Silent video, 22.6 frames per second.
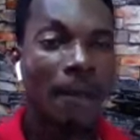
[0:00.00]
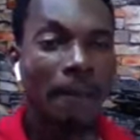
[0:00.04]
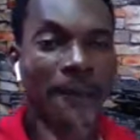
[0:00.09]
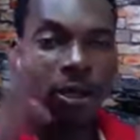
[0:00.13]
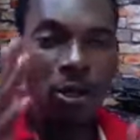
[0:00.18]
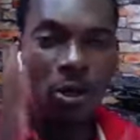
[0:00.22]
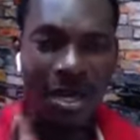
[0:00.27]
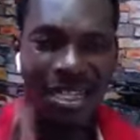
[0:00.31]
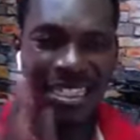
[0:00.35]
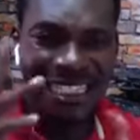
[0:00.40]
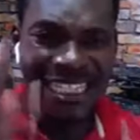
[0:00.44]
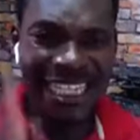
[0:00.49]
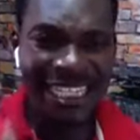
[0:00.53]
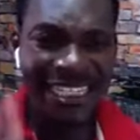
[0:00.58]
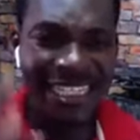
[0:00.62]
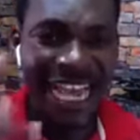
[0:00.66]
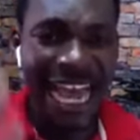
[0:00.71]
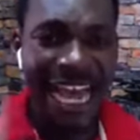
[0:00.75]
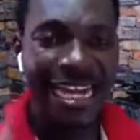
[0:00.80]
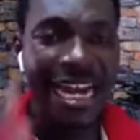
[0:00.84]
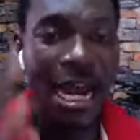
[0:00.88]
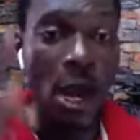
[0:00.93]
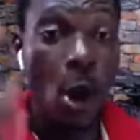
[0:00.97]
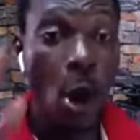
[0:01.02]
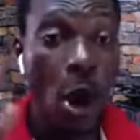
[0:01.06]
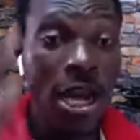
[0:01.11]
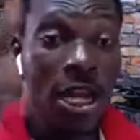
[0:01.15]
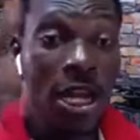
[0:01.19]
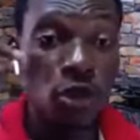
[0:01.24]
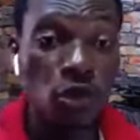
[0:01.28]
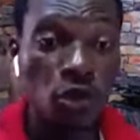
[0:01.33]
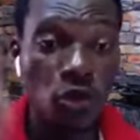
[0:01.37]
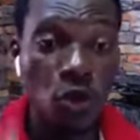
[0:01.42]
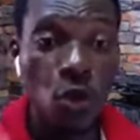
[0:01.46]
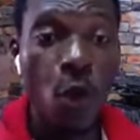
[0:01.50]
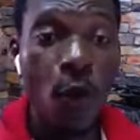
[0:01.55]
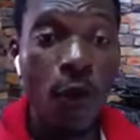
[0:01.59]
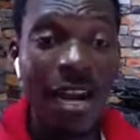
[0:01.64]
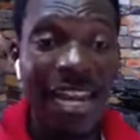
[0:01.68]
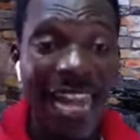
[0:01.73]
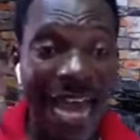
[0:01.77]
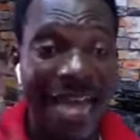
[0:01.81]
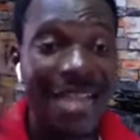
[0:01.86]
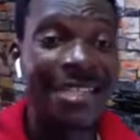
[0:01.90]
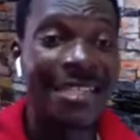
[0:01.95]
Because these are the only two
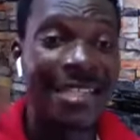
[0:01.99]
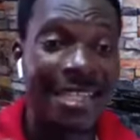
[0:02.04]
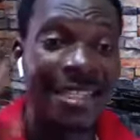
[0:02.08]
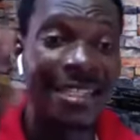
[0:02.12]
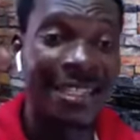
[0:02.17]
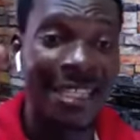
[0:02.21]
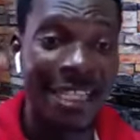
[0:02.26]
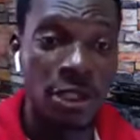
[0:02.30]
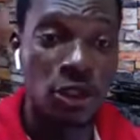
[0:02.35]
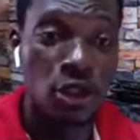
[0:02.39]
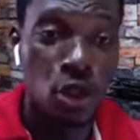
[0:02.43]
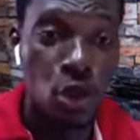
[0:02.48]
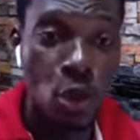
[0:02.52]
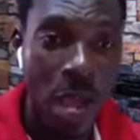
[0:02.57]
licenses